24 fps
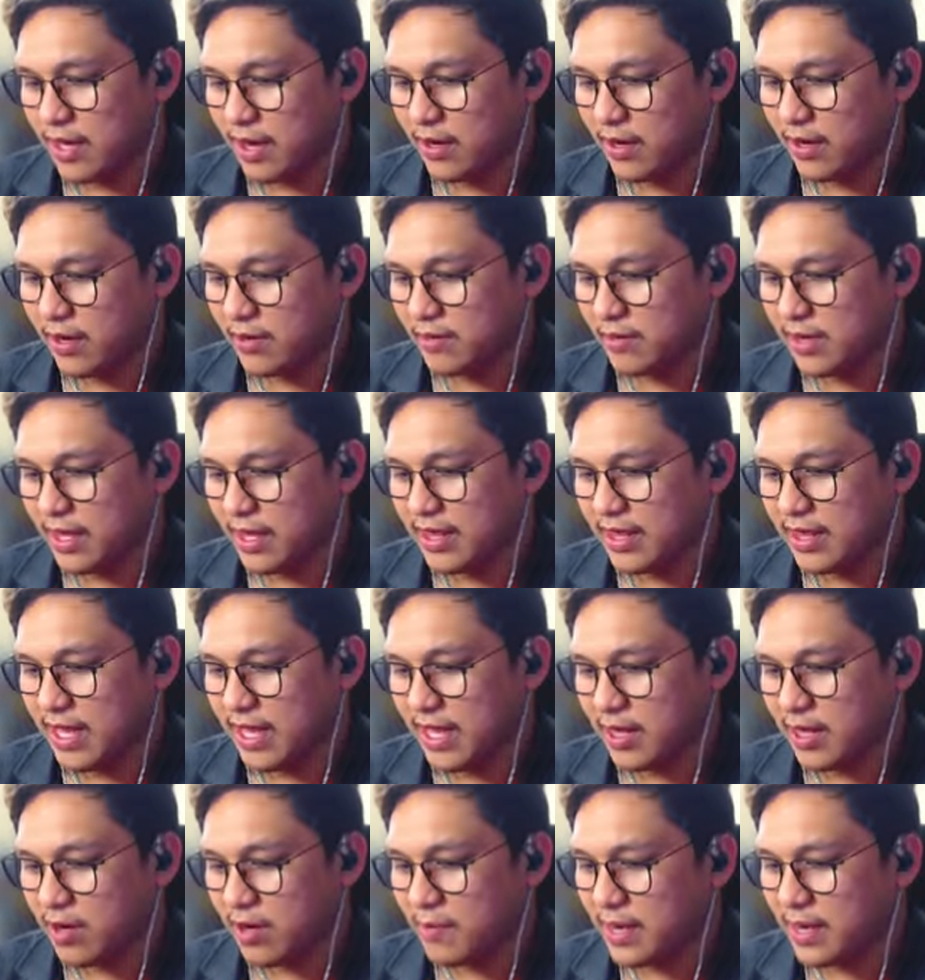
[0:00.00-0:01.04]
There you go. And
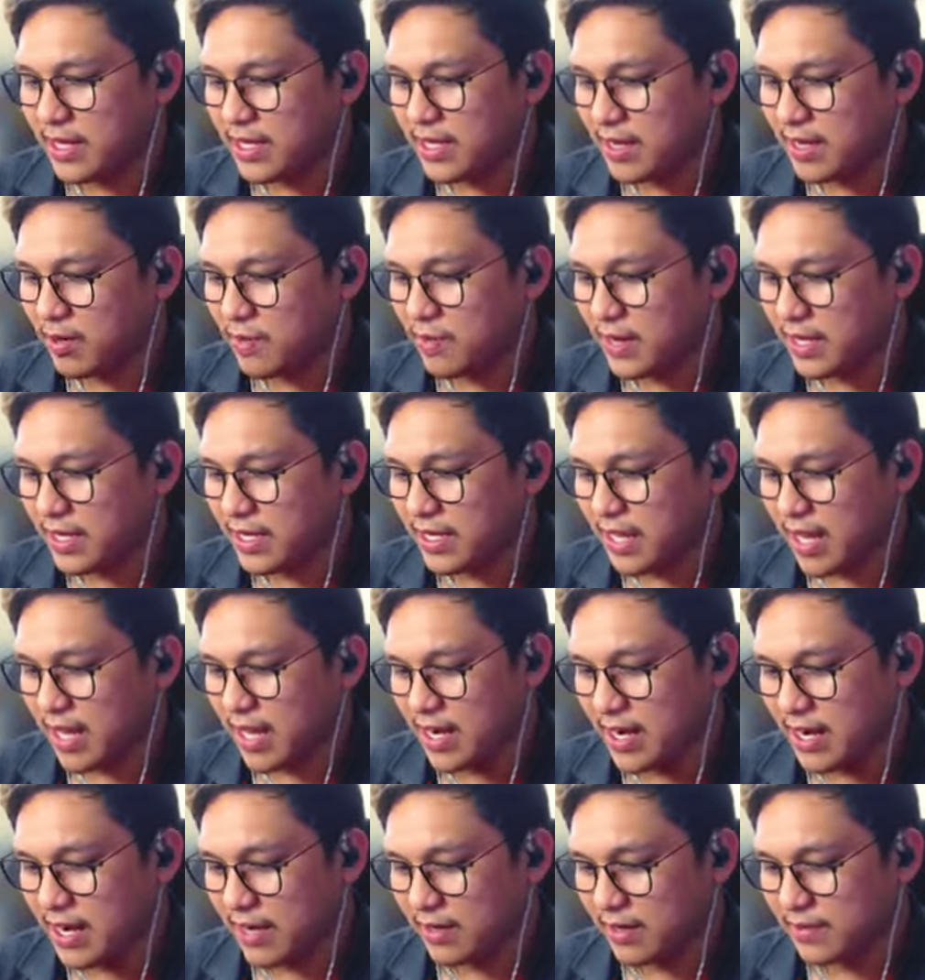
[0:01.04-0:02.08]
then normal attack
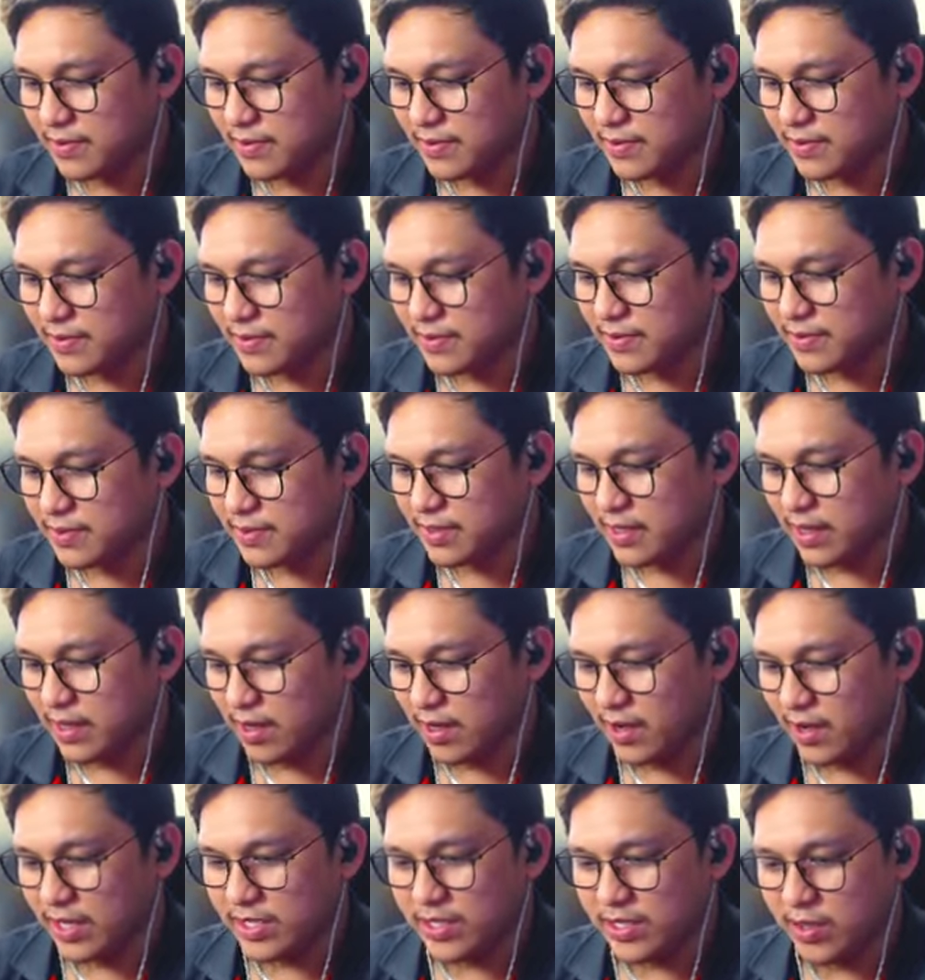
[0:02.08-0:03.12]
ka na lang.
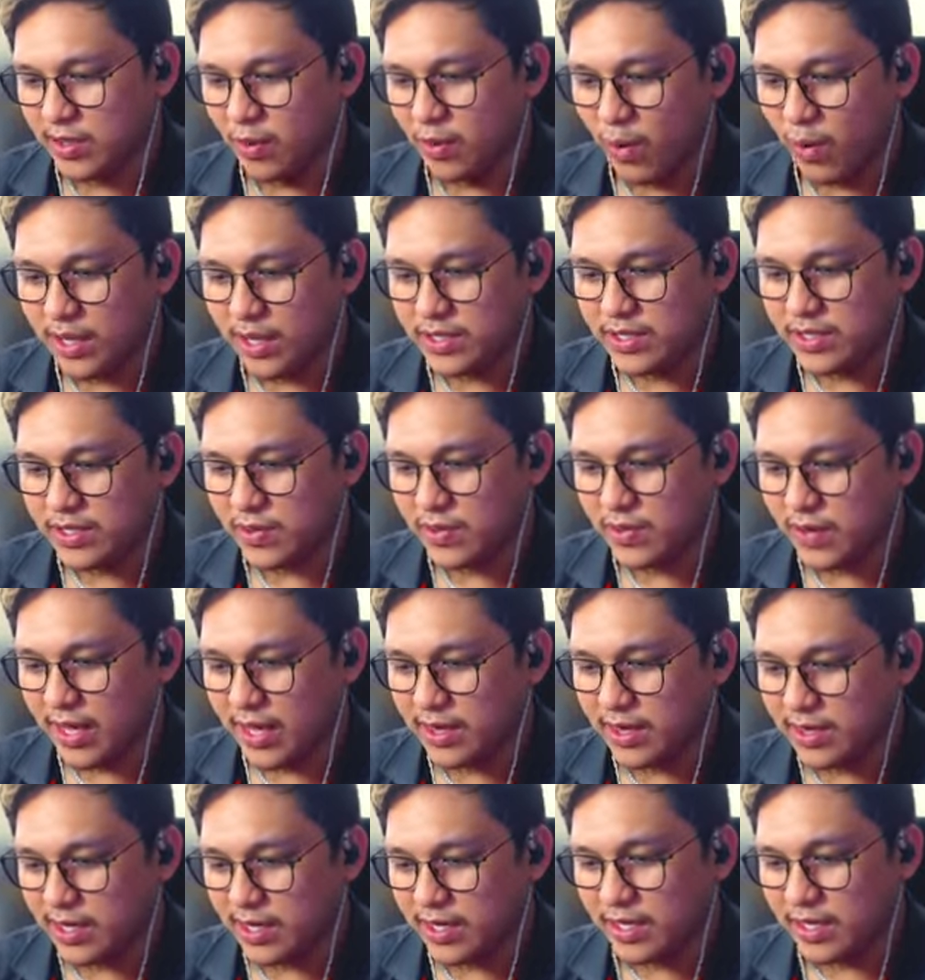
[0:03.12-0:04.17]
Okay, so once you
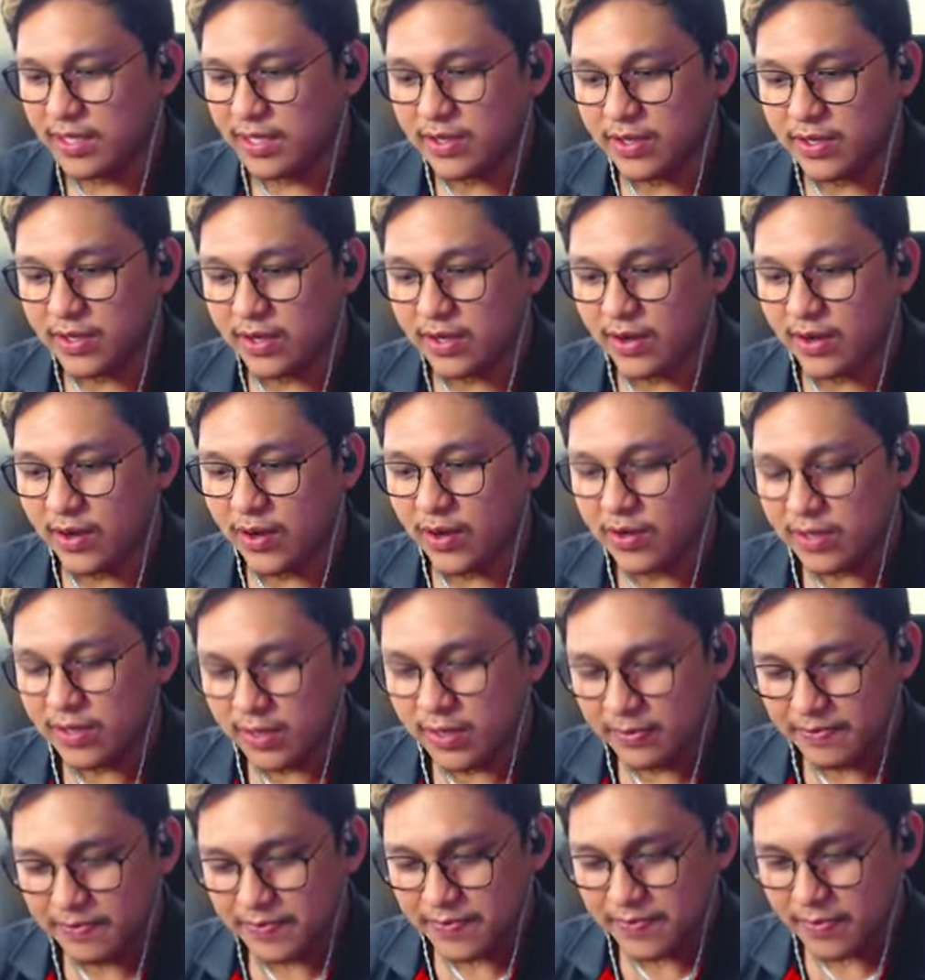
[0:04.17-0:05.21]
enter dito
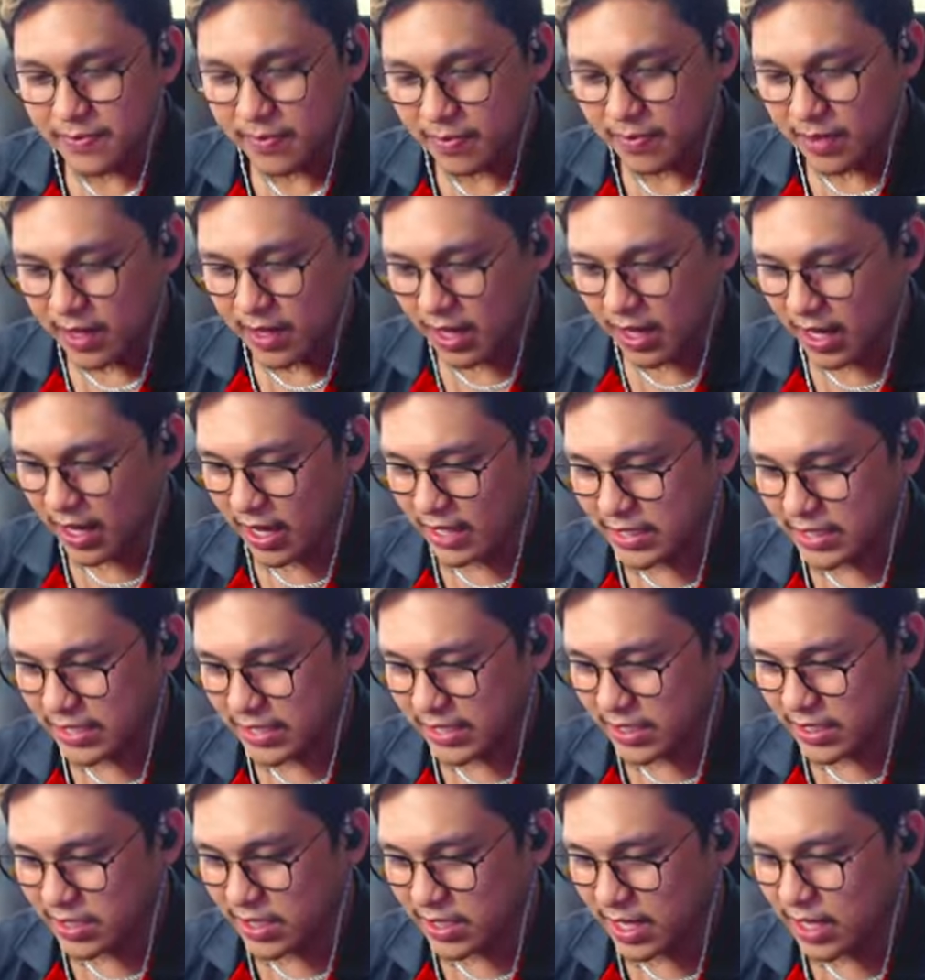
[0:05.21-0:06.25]
yung
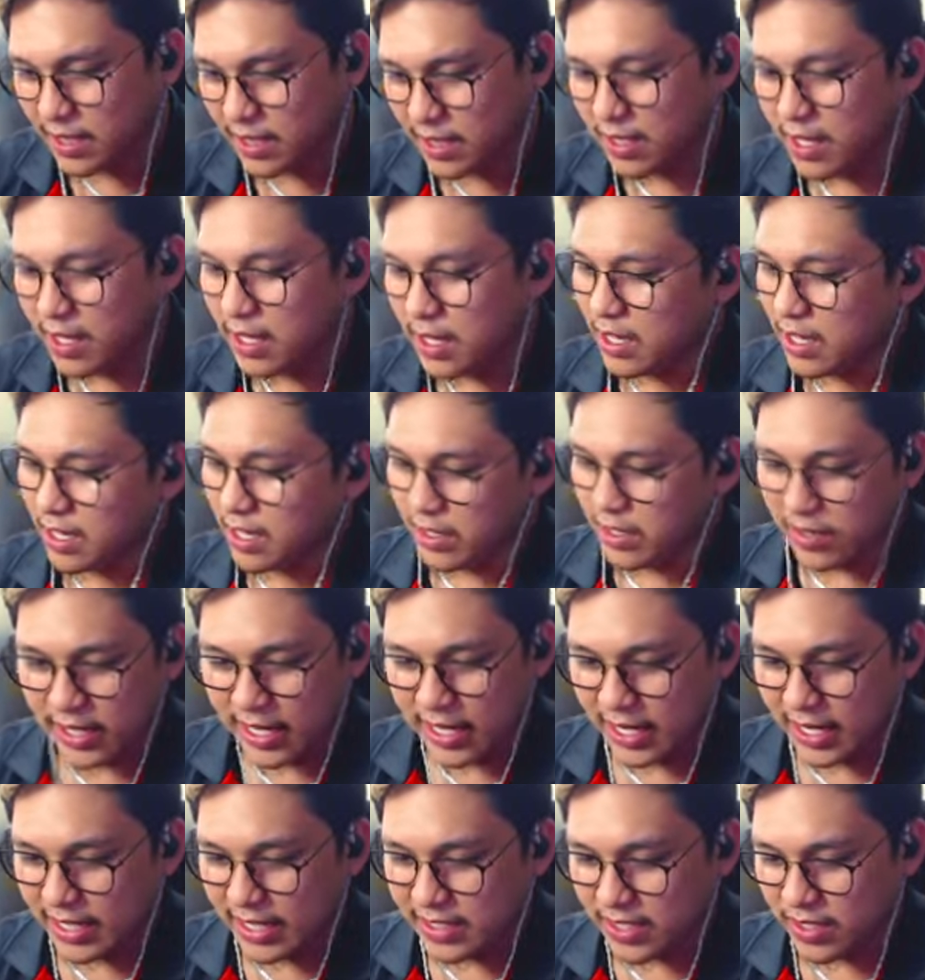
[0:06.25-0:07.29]
seer state, you
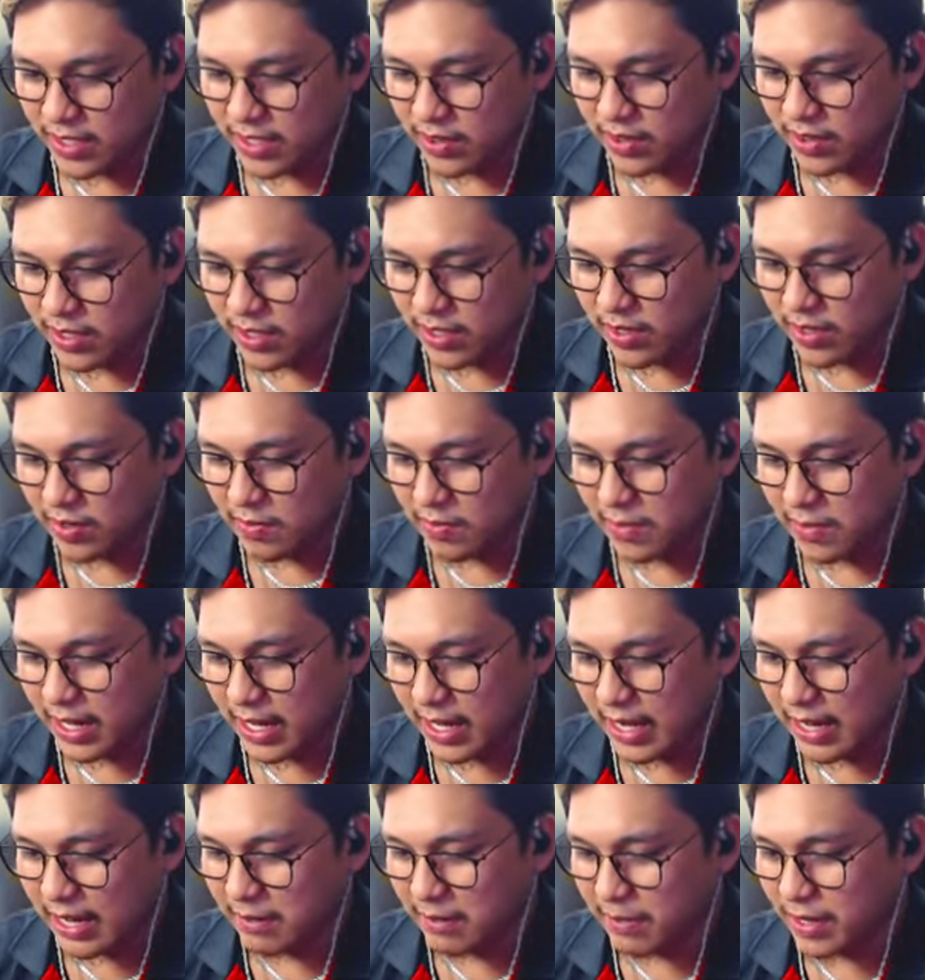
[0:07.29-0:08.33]
can execute dito yung
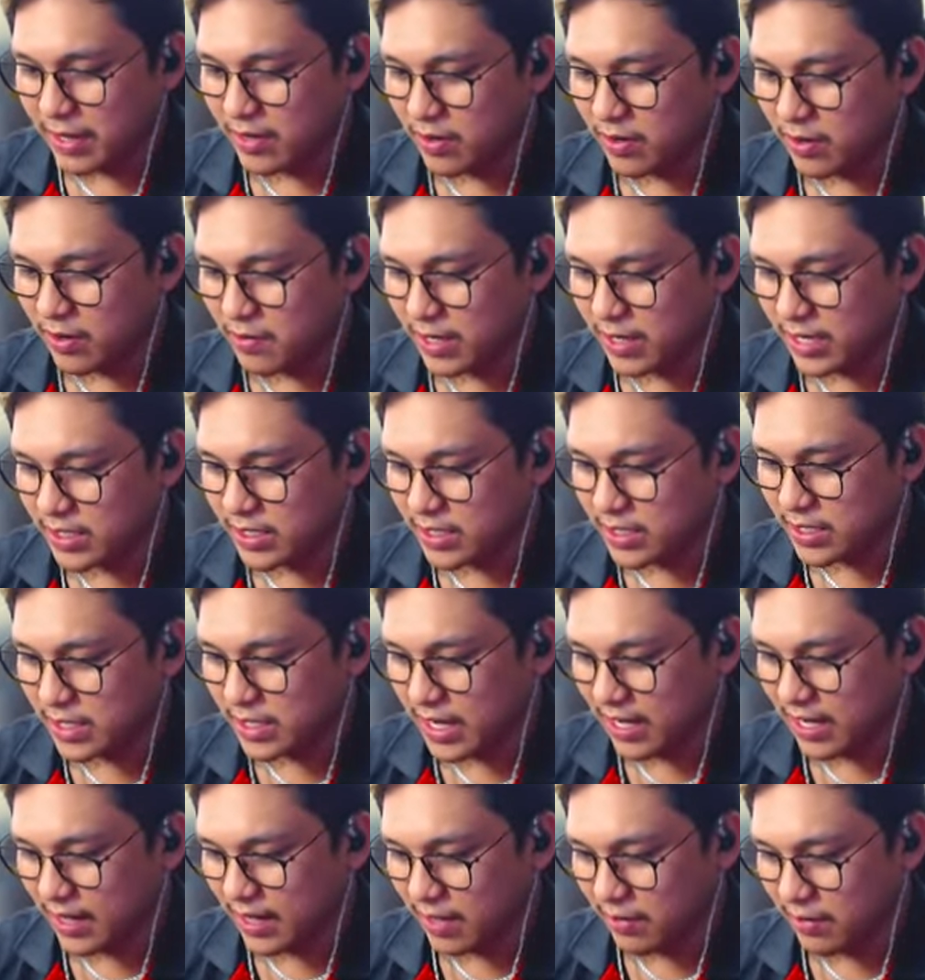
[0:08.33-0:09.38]
mga kalaban normally,
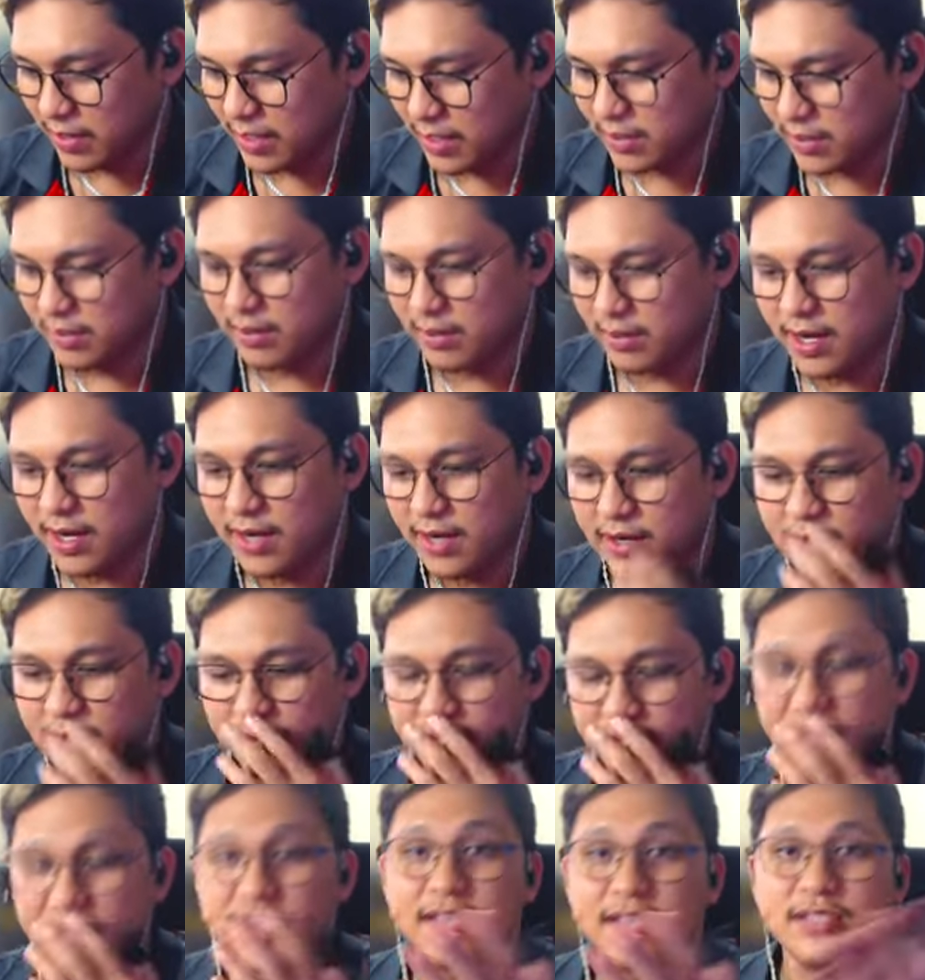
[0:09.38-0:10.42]
just like that one. There you go,
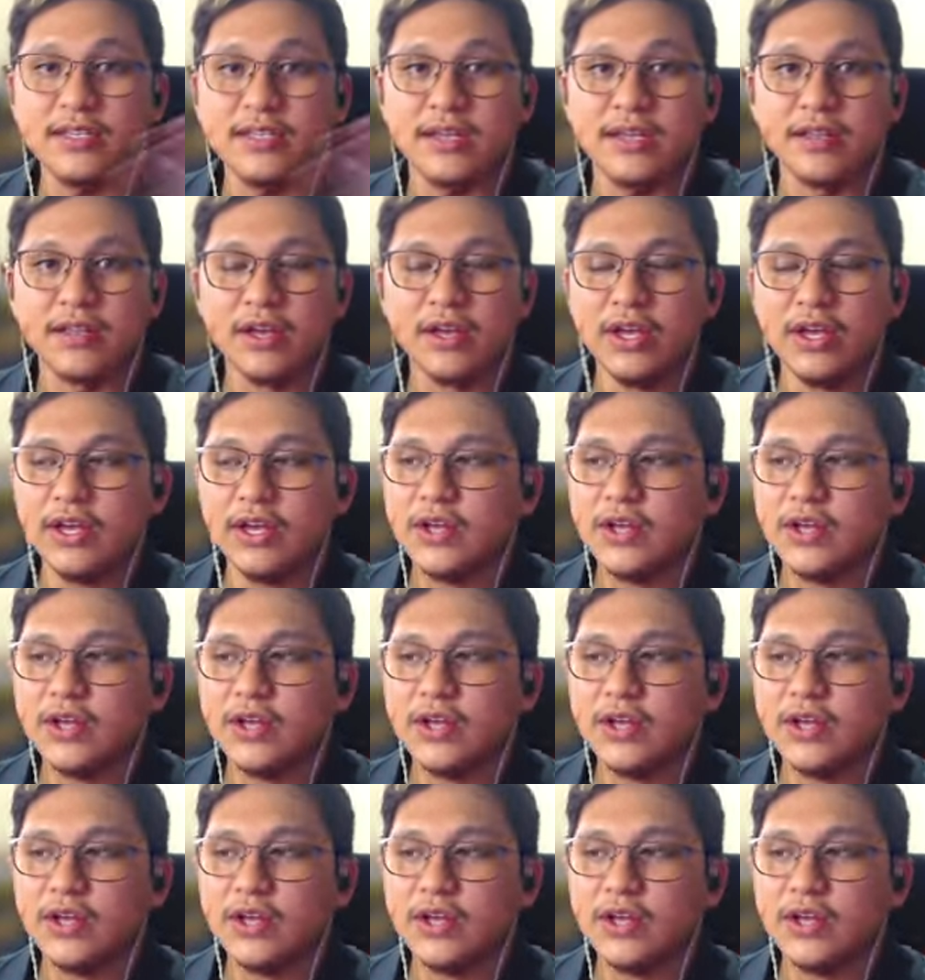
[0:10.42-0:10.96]
and that's it.